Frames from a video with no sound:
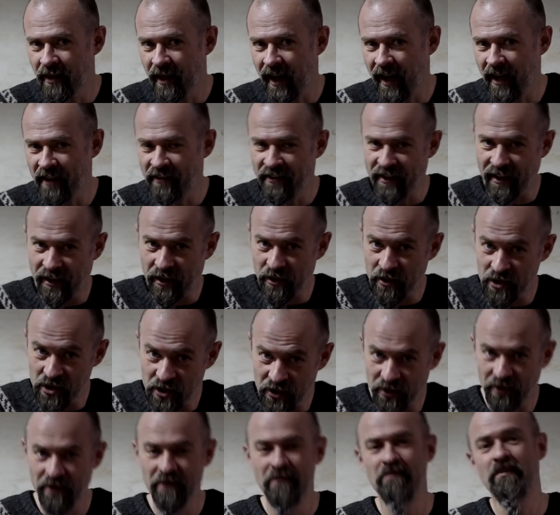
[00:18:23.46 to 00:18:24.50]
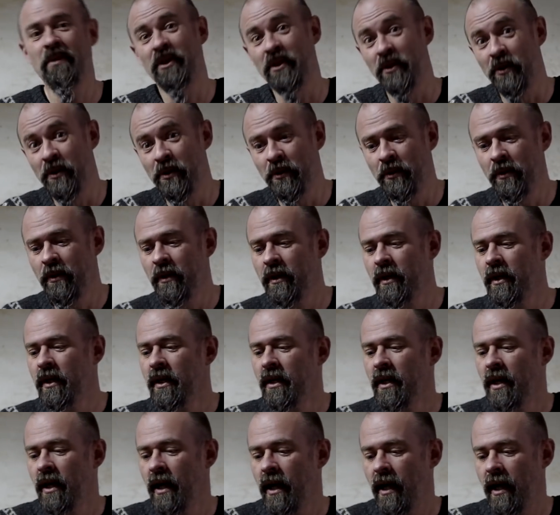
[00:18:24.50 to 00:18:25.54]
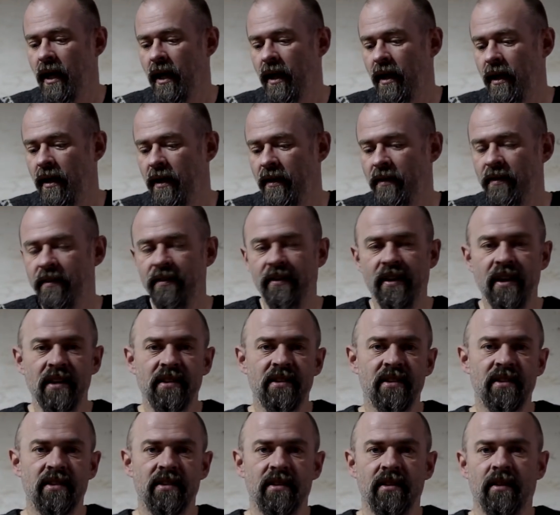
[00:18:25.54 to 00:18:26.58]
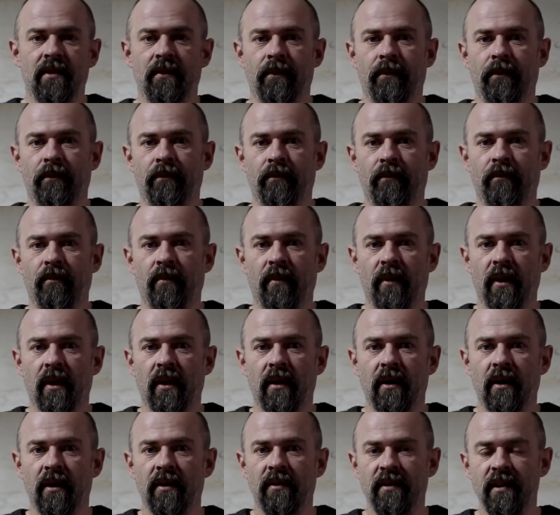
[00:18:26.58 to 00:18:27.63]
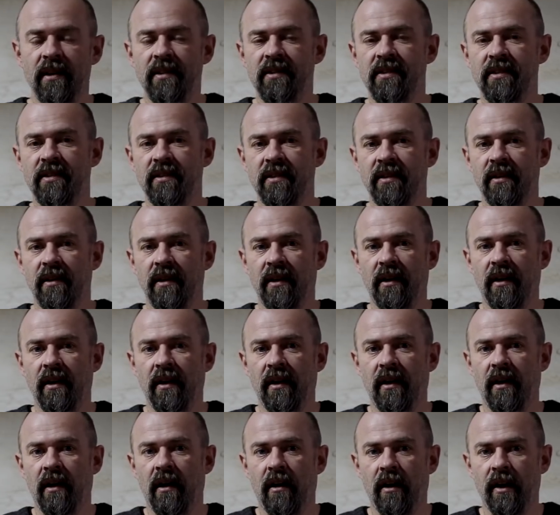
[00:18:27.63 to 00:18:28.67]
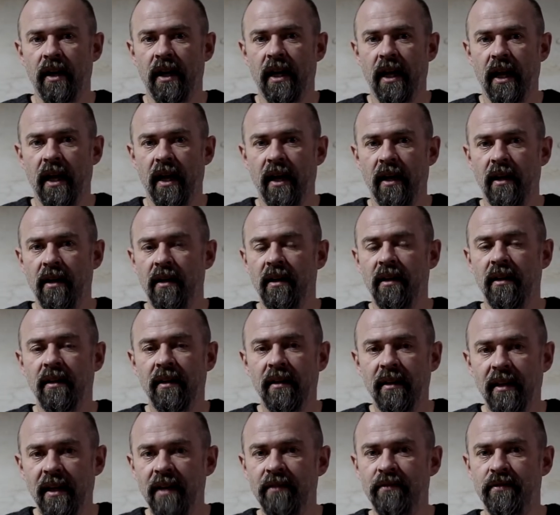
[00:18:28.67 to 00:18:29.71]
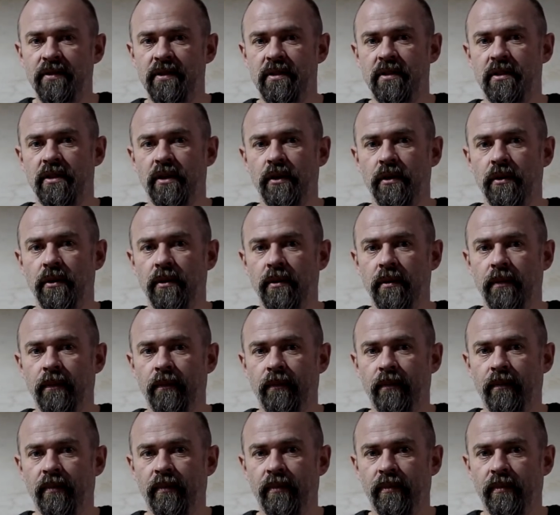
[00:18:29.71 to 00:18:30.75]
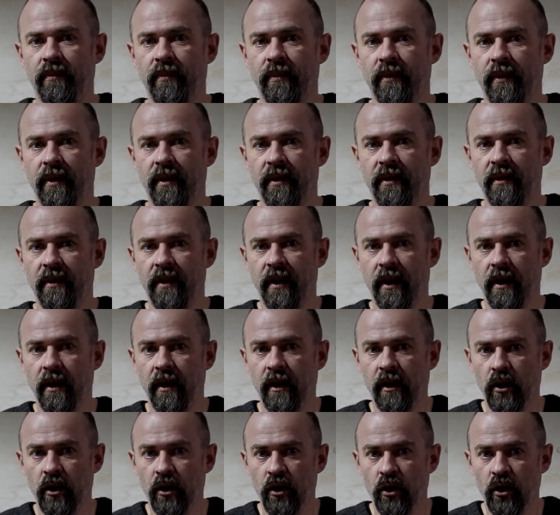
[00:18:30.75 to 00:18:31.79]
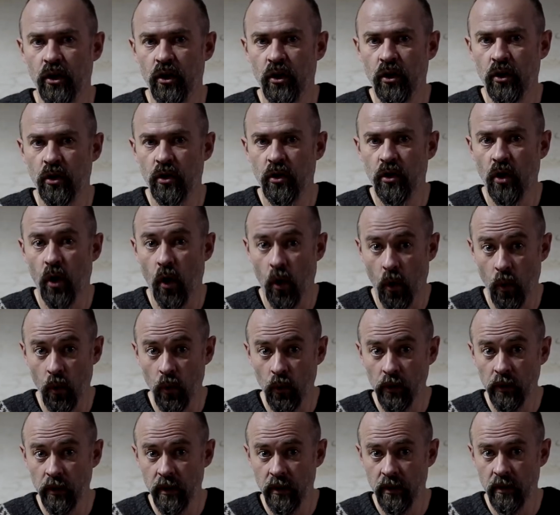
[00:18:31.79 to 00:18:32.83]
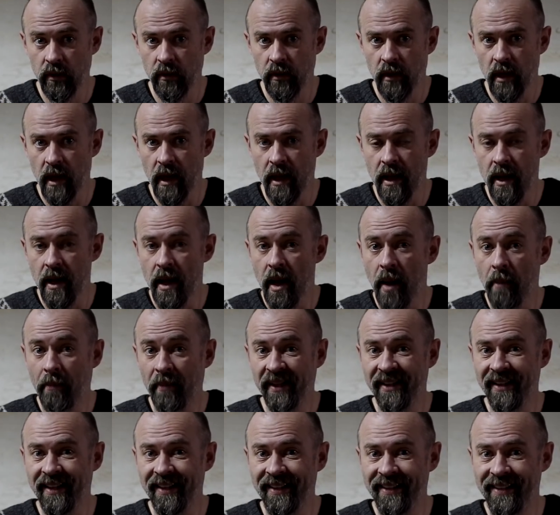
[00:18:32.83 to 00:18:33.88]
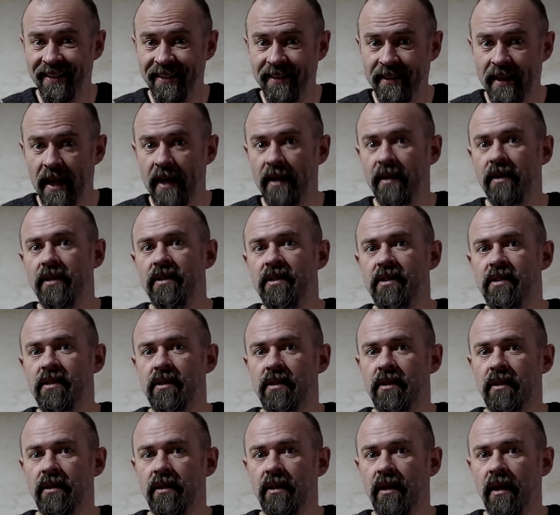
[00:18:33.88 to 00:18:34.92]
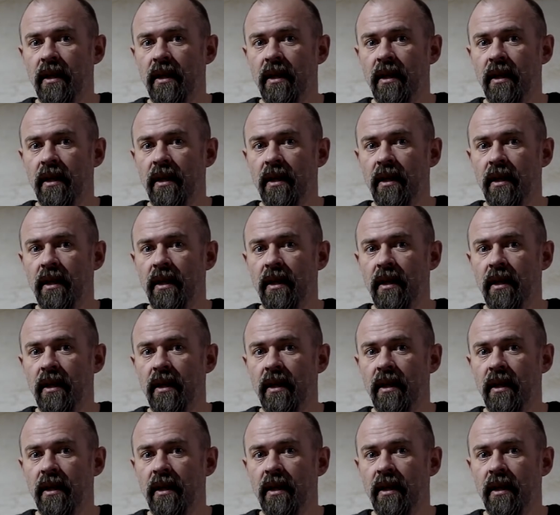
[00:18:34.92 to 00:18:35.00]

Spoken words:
I think you shouldn't, but you do. This RDA gives you the cold but dense,